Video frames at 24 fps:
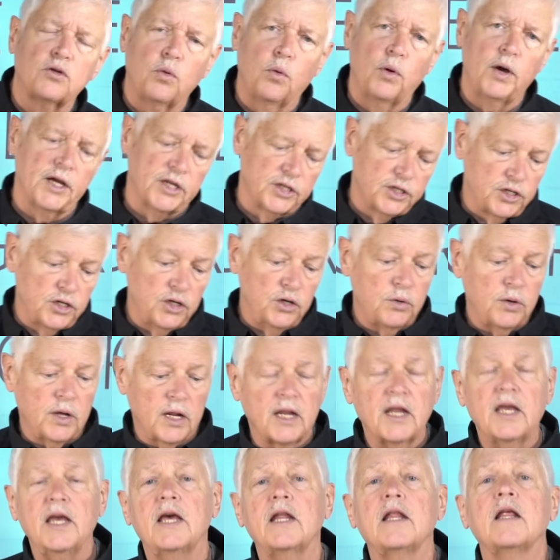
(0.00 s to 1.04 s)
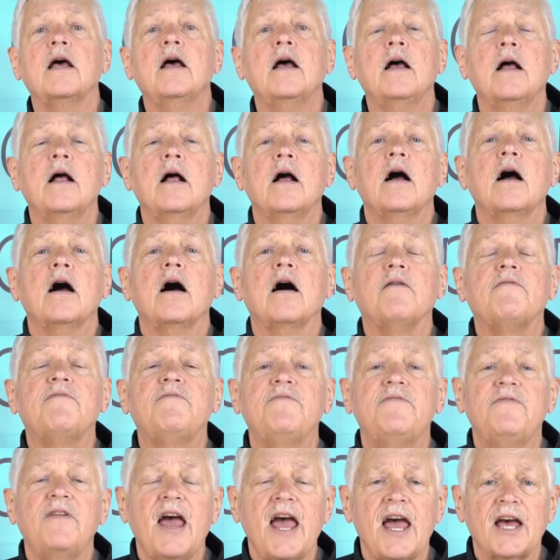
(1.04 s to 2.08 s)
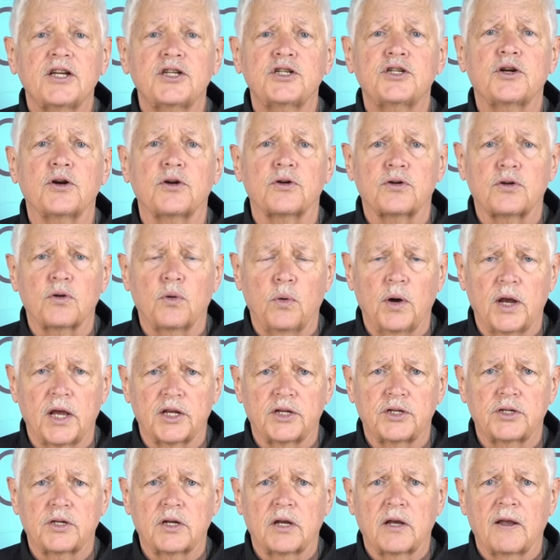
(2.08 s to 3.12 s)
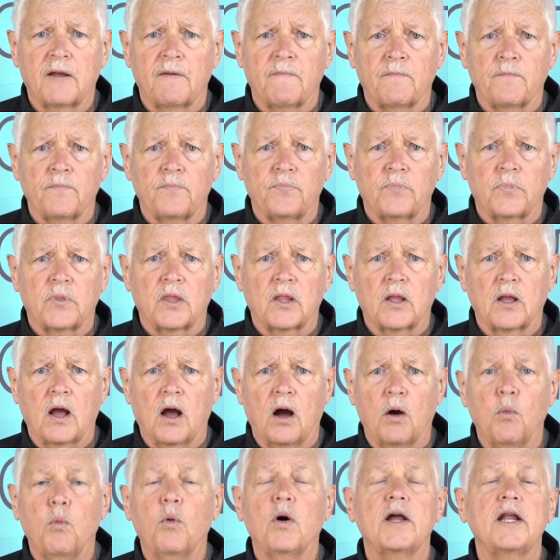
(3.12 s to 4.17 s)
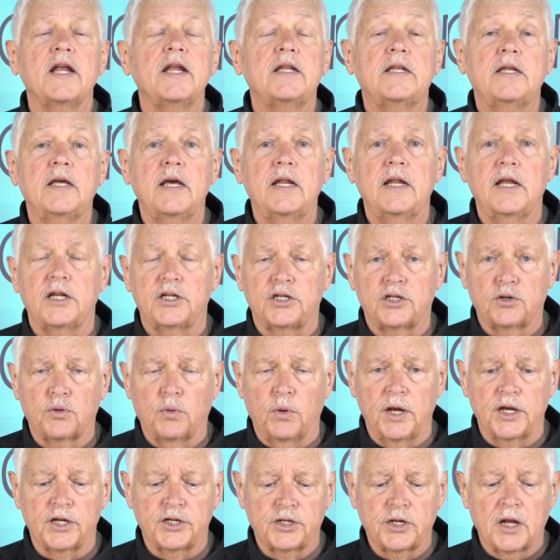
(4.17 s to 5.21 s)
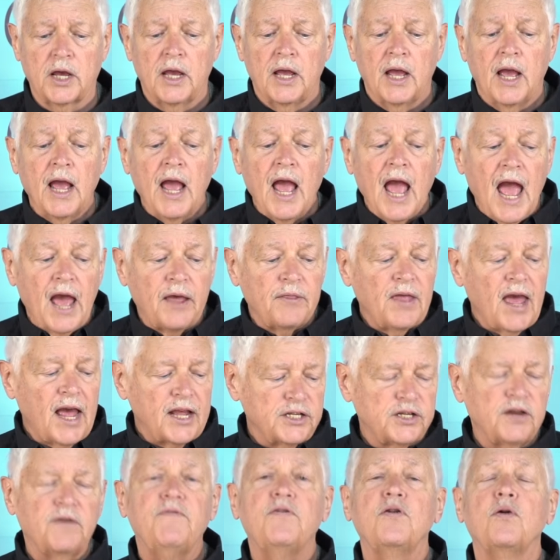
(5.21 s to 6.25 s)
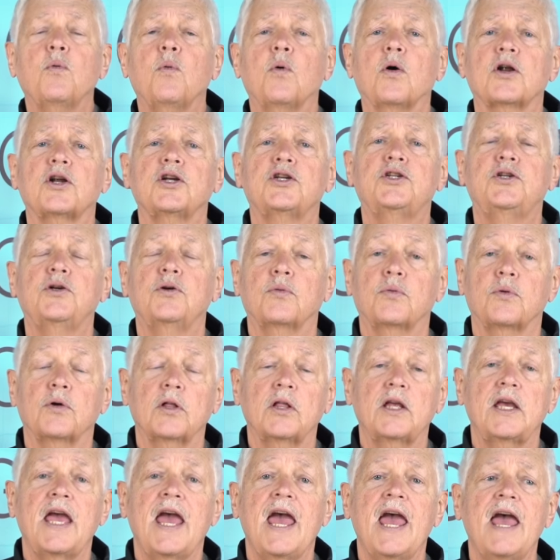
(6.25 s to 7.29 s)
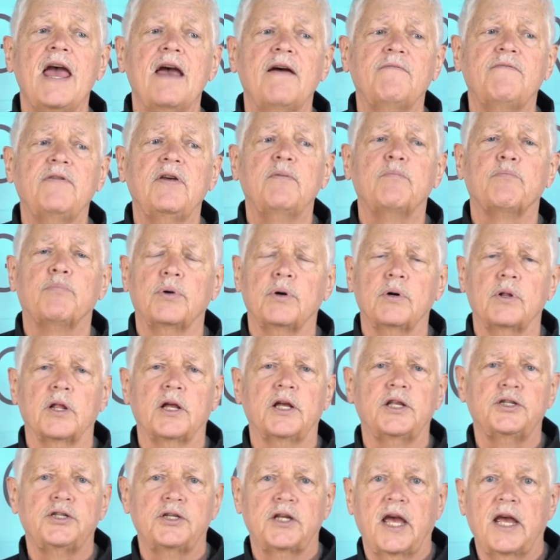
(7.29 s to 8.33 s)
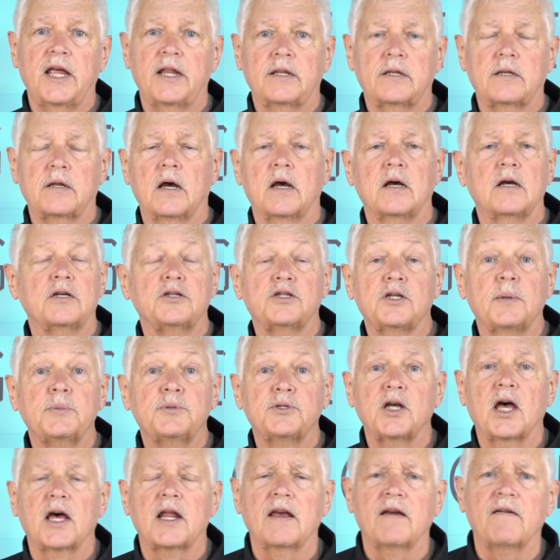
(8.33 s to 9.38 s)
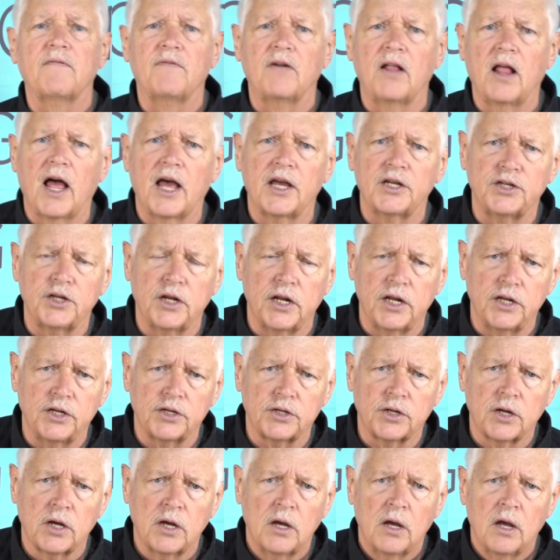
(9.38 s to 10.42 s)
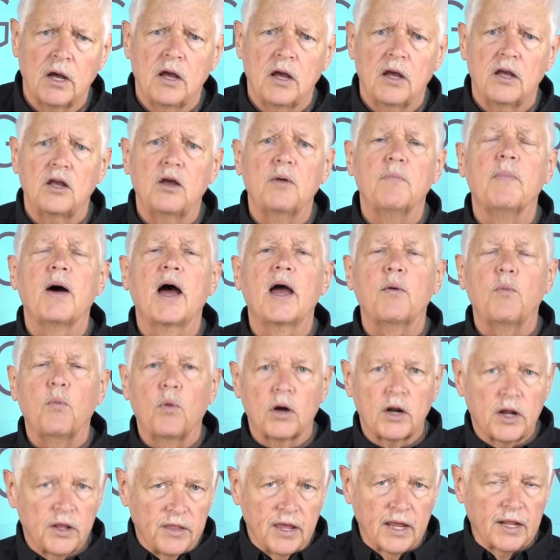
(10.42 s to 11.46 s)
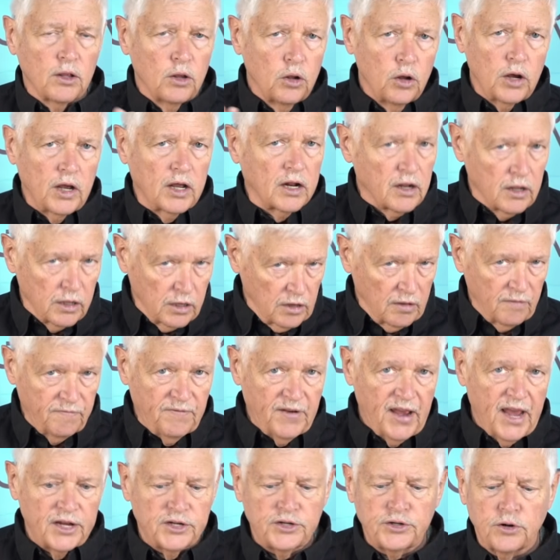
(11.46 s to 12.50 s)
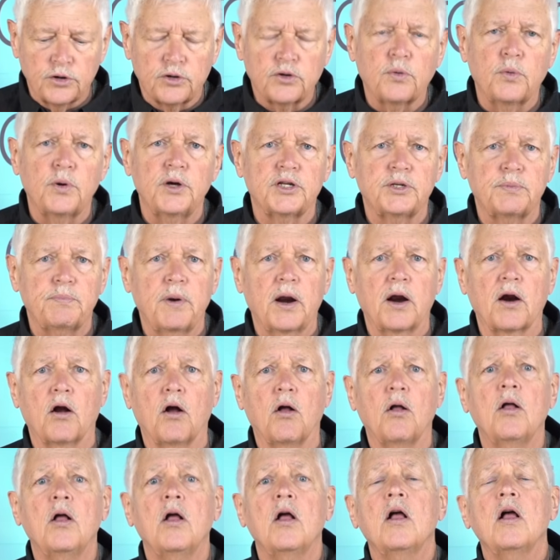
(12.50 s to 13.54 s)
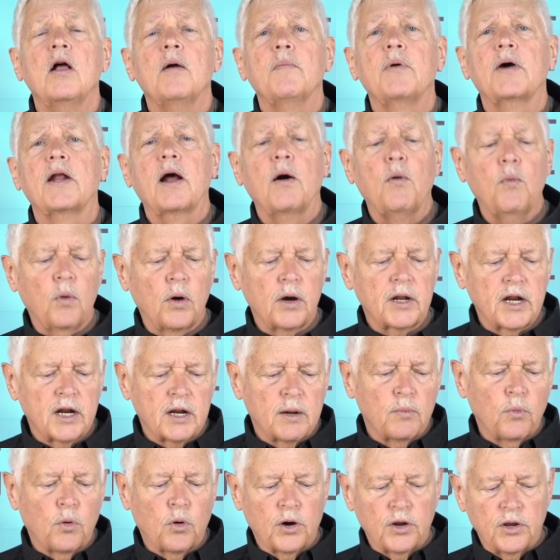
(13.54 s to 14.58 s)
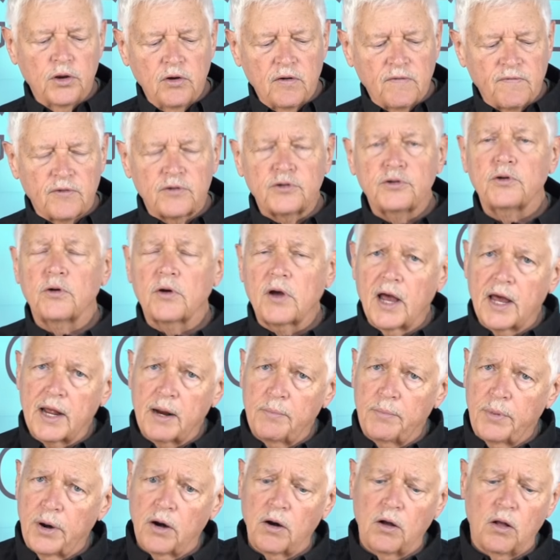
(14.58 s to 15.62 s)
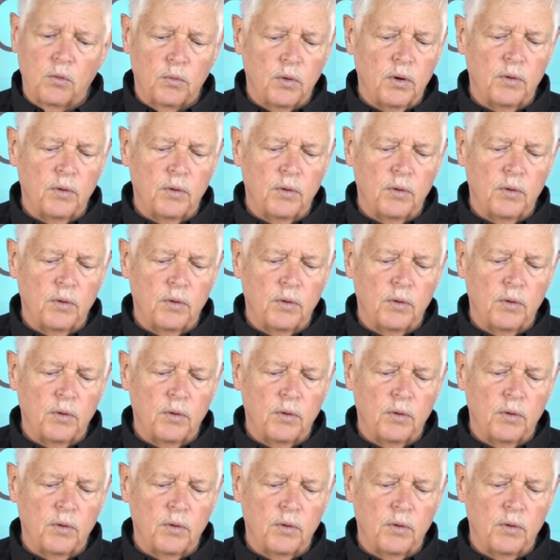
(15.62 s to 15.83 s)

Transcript: twist. You can get a faster twist, a 1 in 10-inch twist. And that's if you want to shoot really heavy bullets at subsonic velocities. You might want to then look at a little faster twist barrel. But I wanted a more universal kind of barrel. I